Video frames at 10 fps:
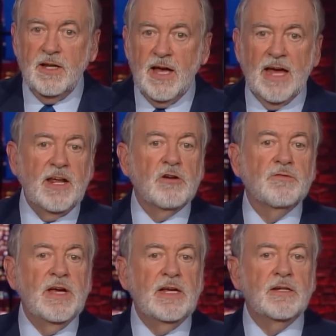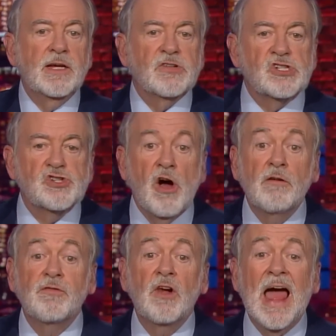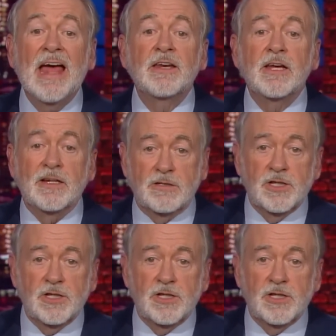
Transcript: had intervened to give a soft landing